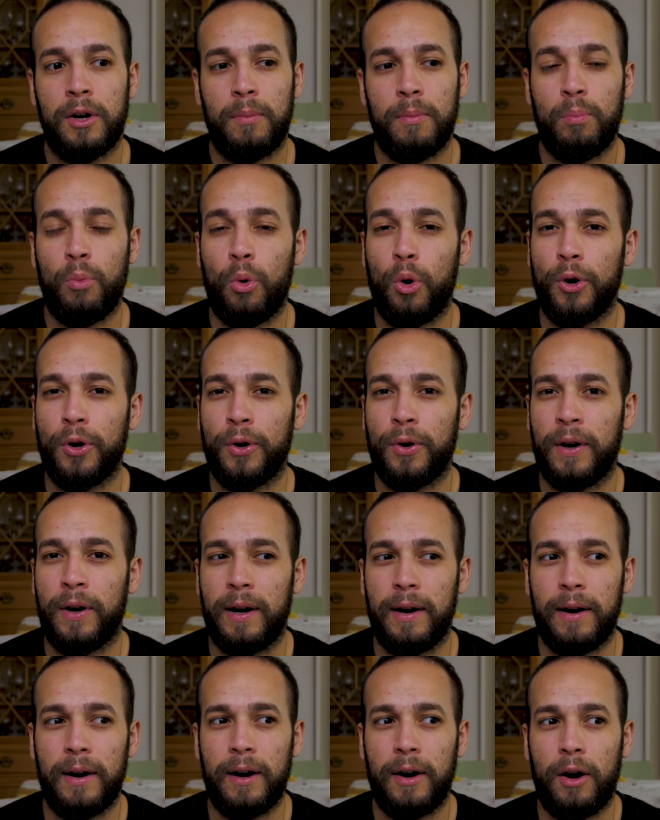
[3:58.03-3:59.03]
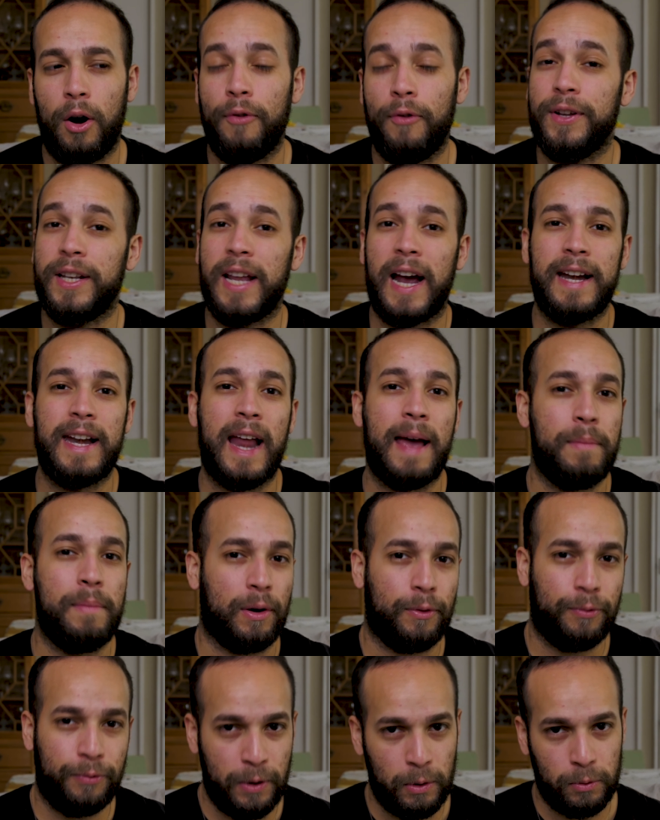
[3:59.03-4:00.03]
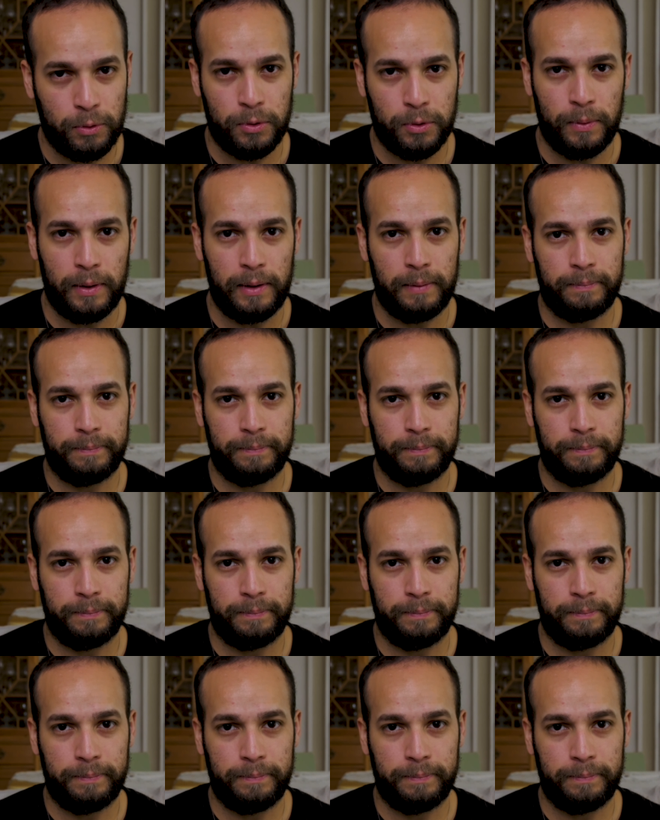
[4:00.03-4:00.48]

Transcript: more of a dynamic feel to it.